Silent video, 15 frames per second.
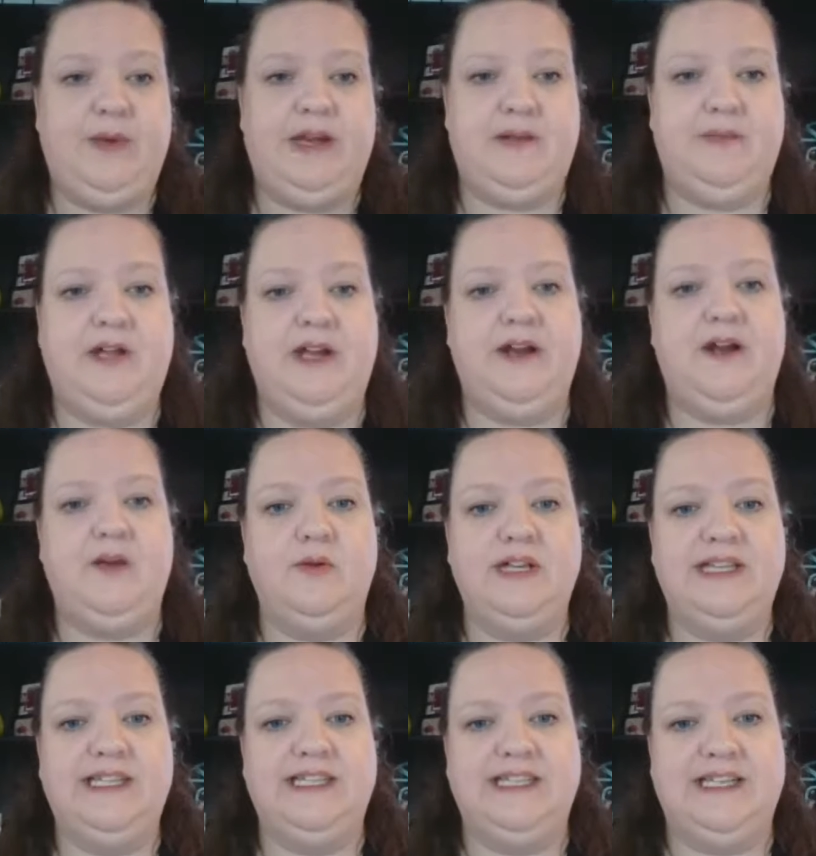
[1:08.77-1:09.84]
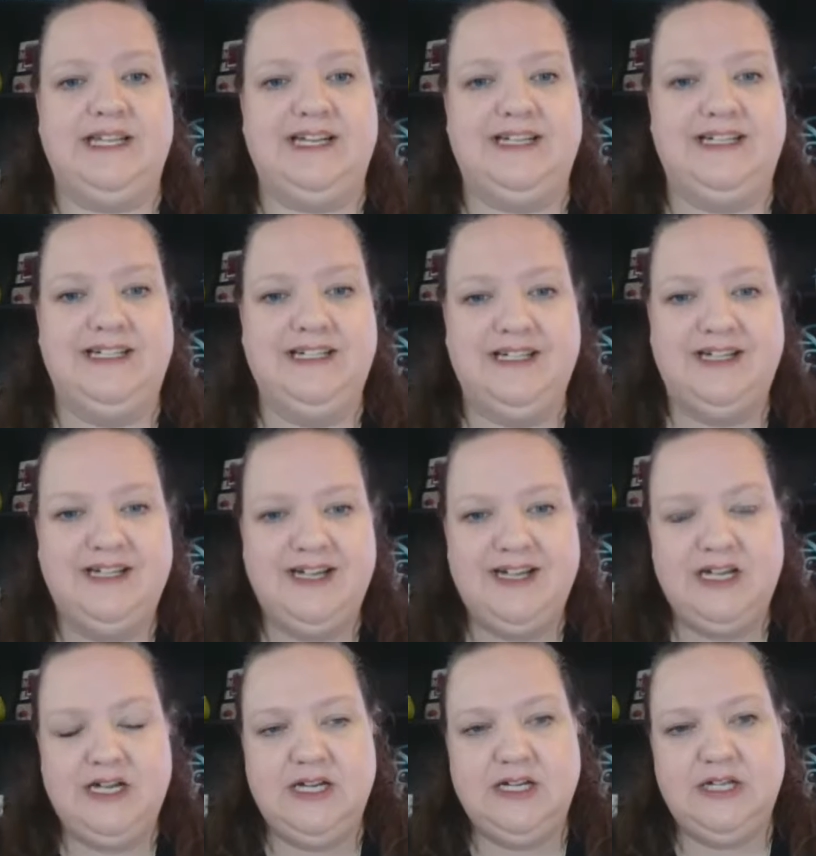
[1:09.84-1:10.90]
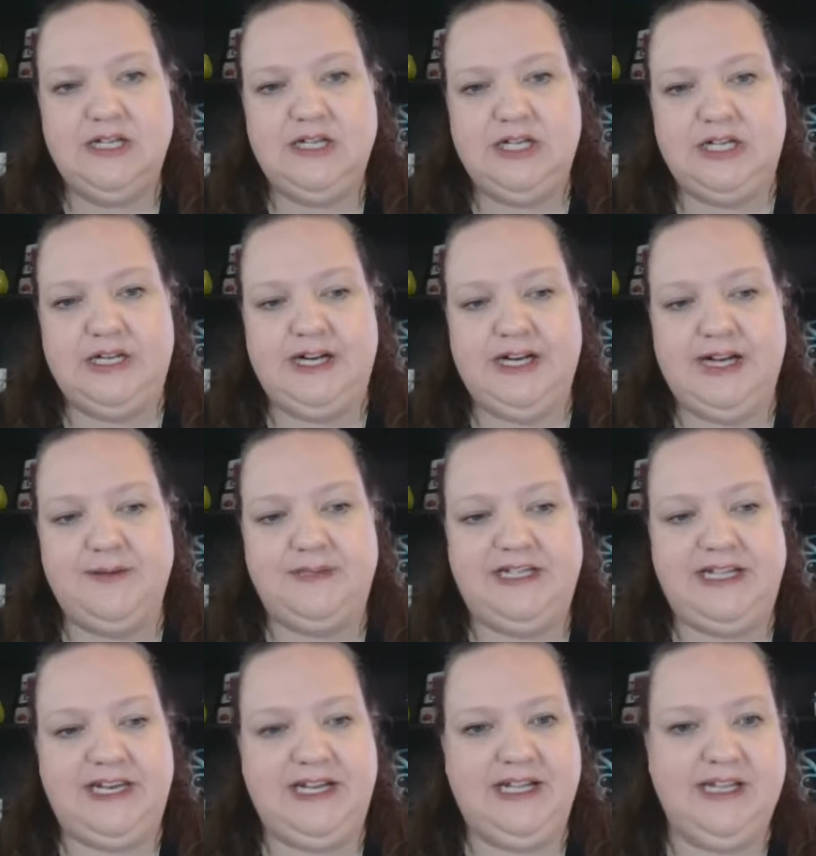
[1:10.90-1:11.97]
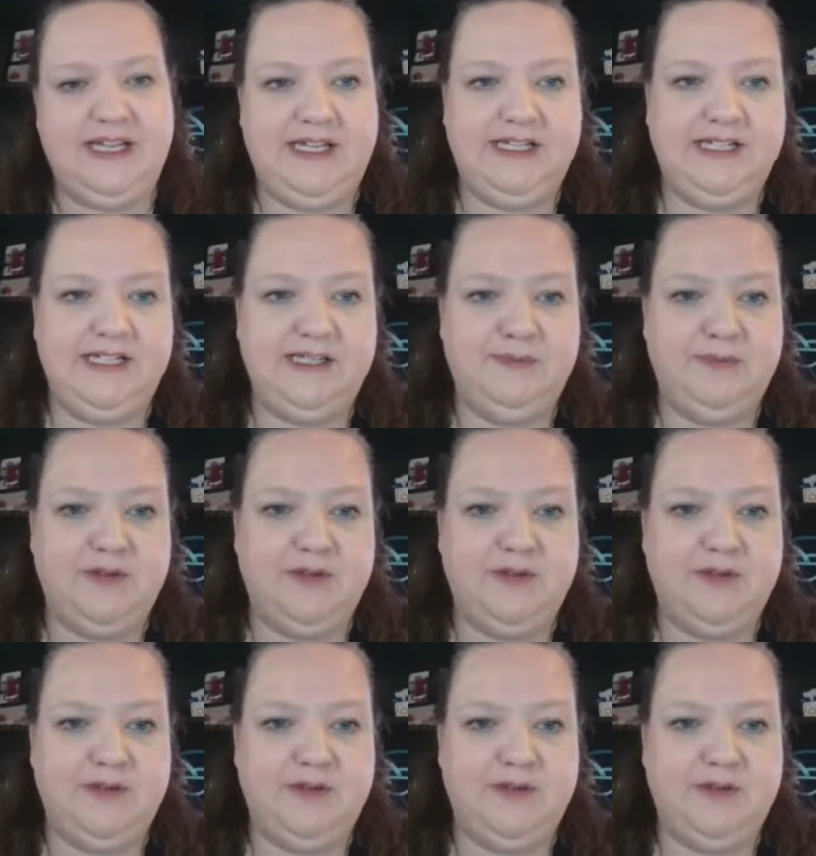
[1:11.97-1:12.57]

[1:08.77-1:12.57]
but I'm not always good at updating things.